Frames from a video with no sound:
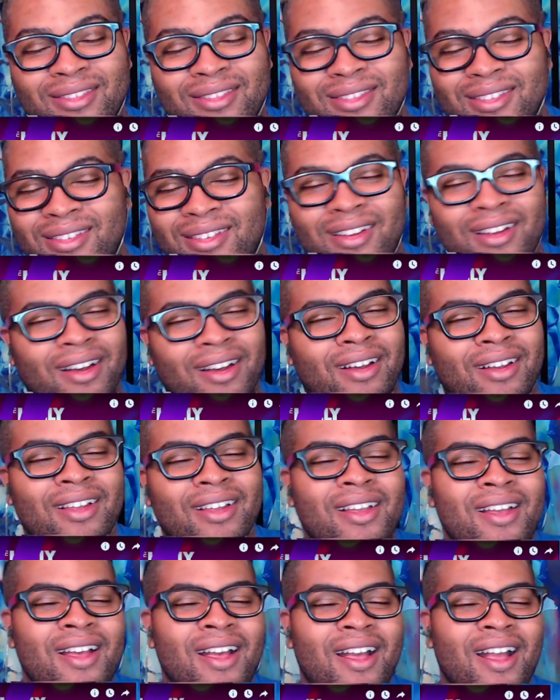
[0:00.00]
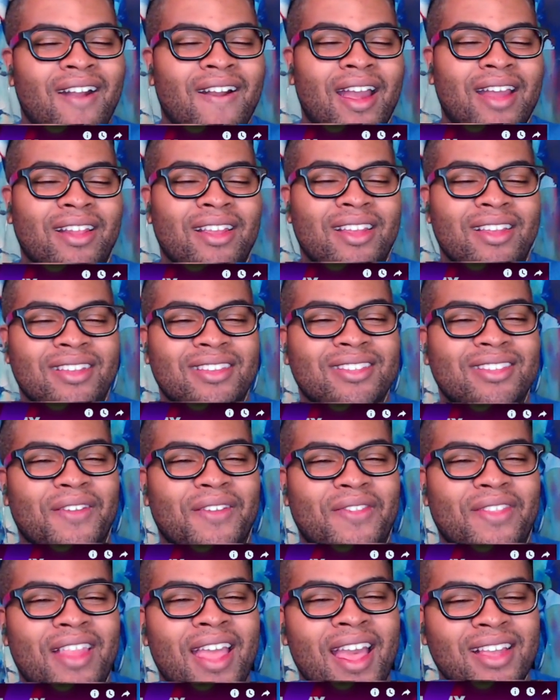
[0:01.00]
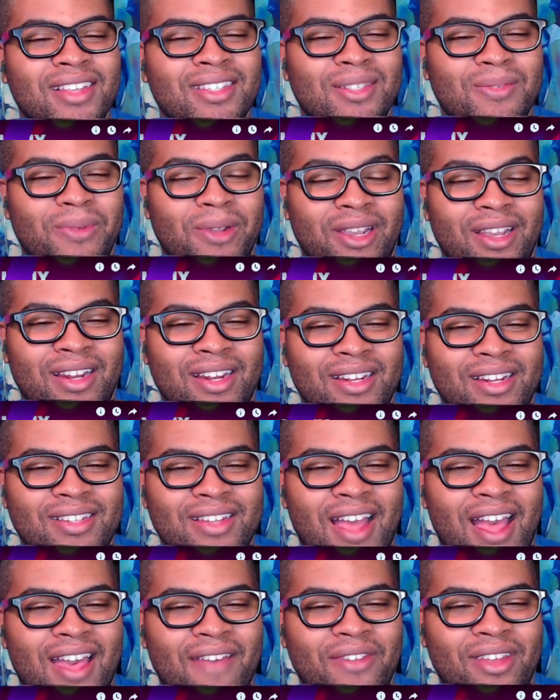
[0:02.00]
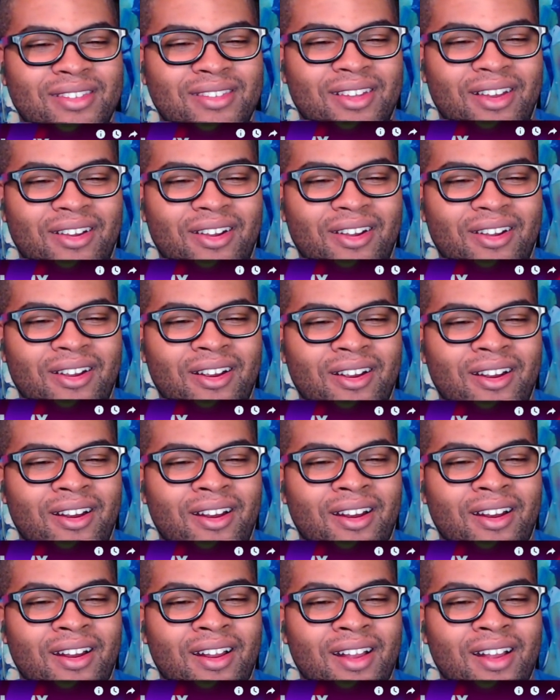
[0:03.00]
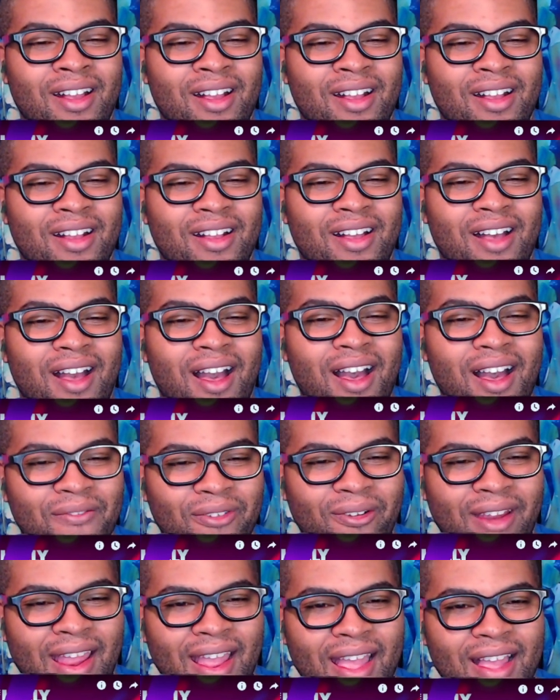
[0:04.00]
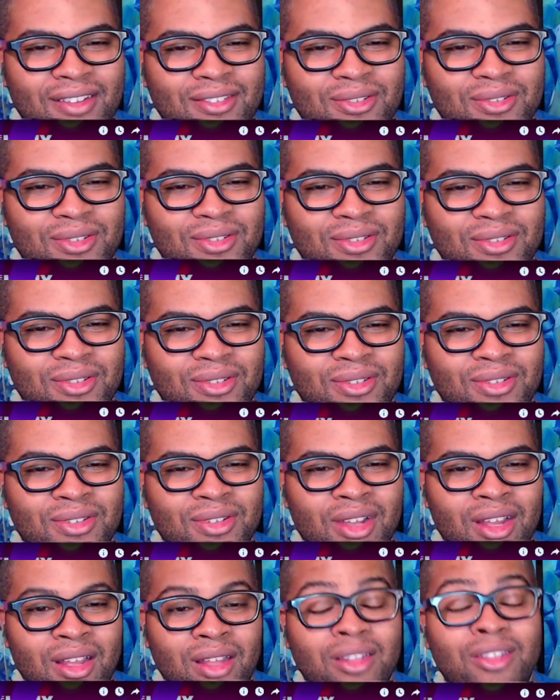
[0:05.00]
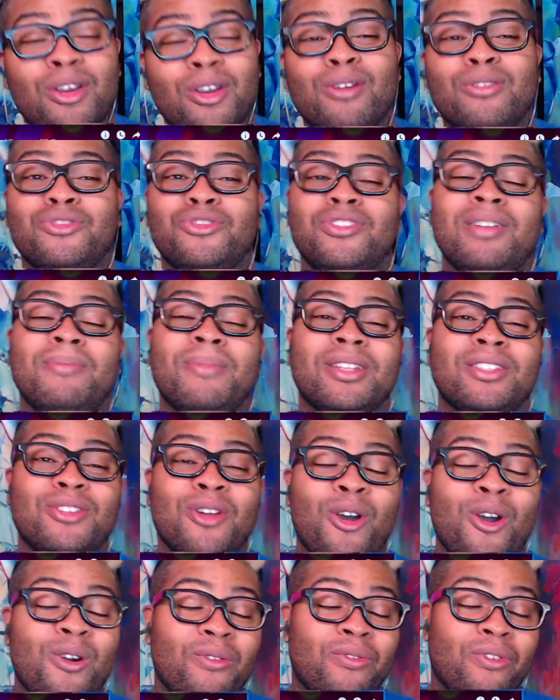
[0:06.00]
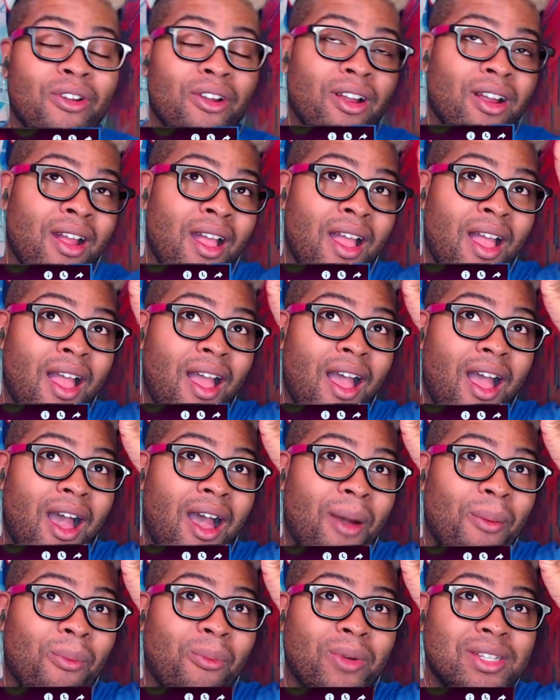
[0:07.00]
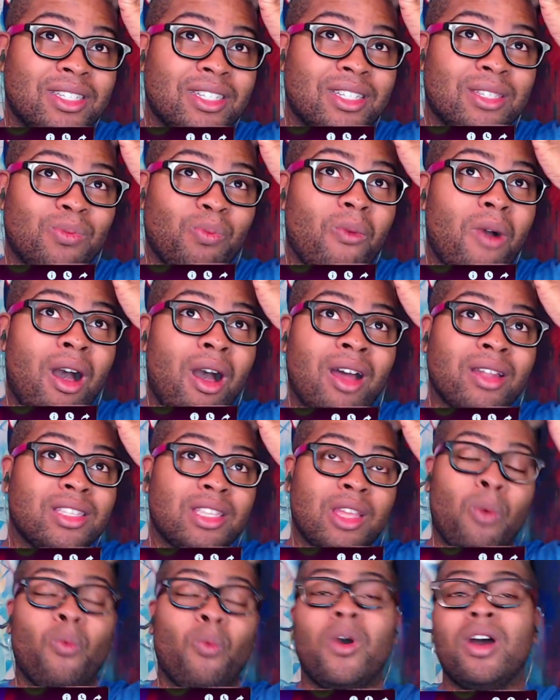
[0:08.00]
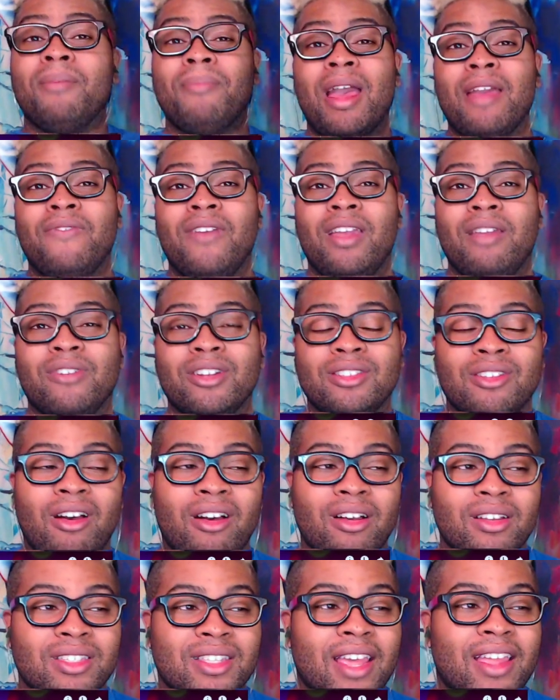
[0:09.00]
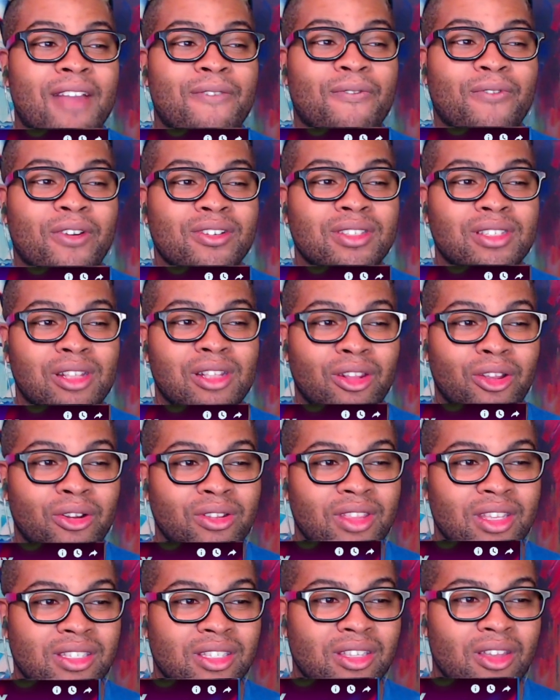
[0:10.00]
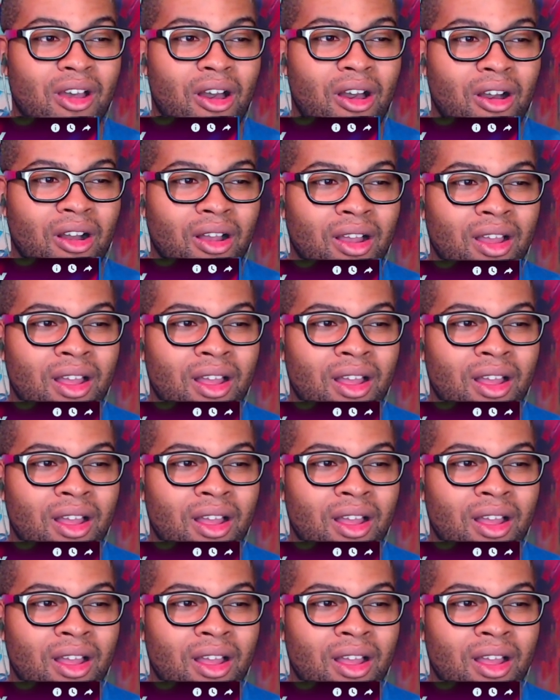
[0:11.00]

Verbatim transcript: Ugh. All right, so next we're going to dive into her covering Don't Dream It's Over, which is honestly one of my favorite songs. Like, I first learned the song